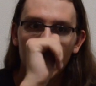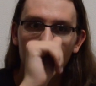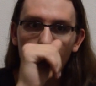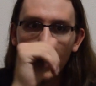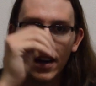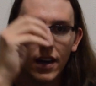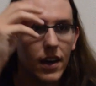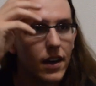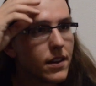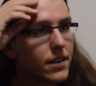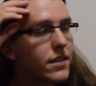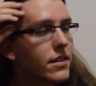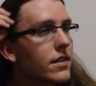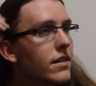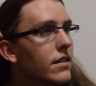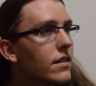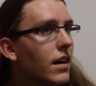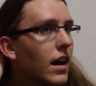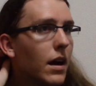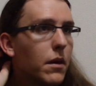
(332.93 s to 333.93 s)
And
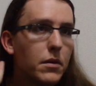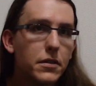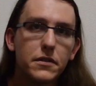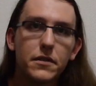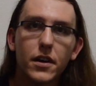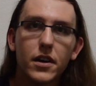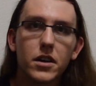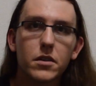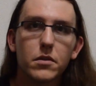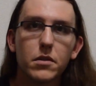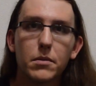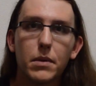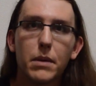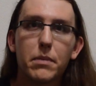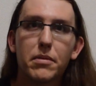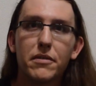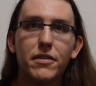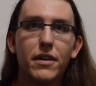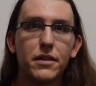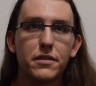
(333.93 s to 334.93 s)
I was talking with my
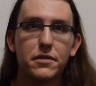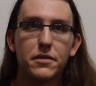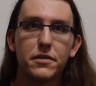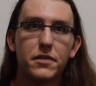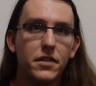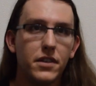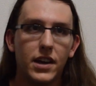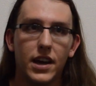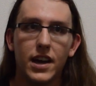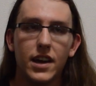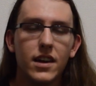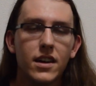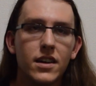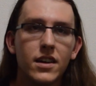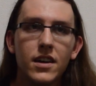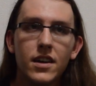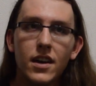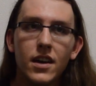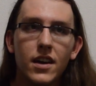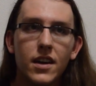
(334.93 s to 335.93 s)
professors today,
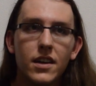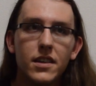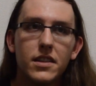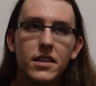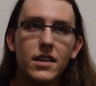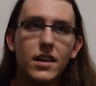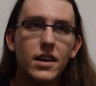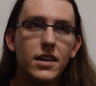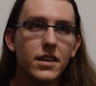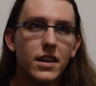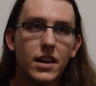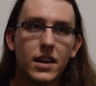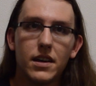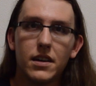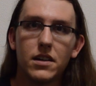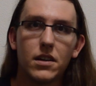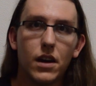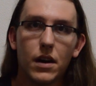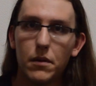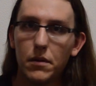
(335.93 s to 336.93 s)
and
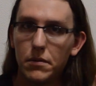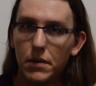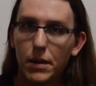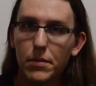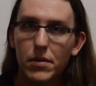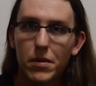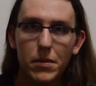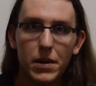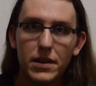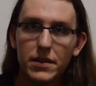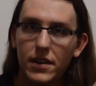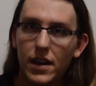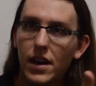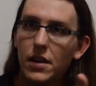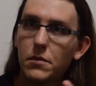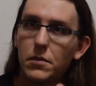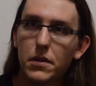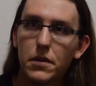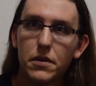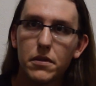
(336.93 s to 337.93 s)
I brought my
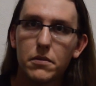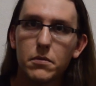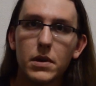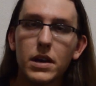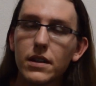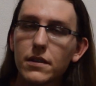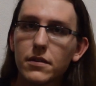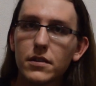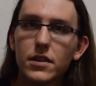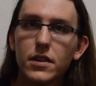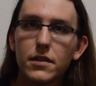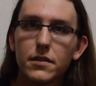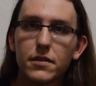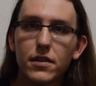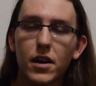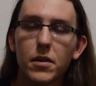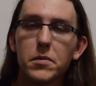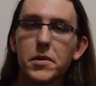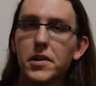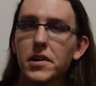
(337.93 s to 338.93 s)
dad with me to the
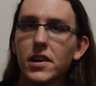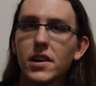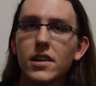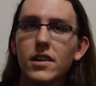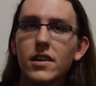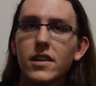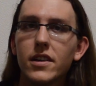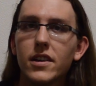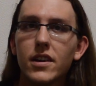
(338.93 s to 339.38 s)
ceremony.